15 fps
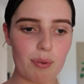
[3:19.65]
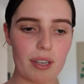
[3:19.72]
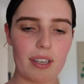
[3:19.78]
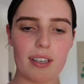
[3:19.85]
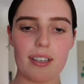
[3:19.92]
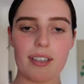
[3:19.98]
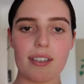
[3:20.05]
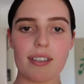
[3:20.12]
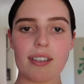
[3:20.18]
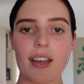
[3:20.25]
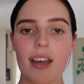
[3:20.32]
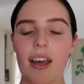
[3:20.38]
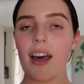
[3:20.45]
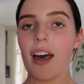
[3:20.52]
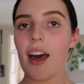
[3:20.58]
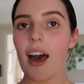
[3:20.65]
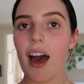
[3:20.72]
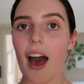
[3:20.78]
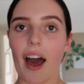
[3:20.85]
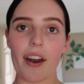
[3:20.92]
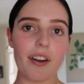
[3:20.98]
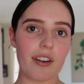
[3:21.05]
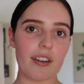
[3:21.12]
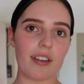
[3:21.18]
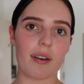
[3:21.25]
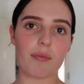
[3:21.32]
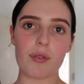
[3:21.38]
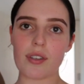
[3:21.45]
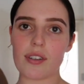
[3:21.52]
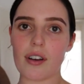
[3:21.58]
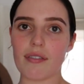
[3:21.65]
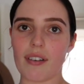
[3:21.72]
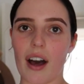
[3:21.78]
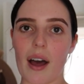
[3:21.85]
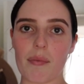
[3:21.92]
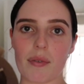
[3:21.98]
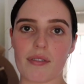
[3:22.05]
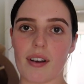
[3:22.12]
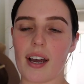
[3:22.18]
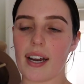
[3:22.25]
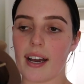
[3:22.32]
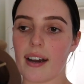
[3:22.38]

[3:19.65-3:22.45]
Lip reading: because I don't know, I'm just not vibing right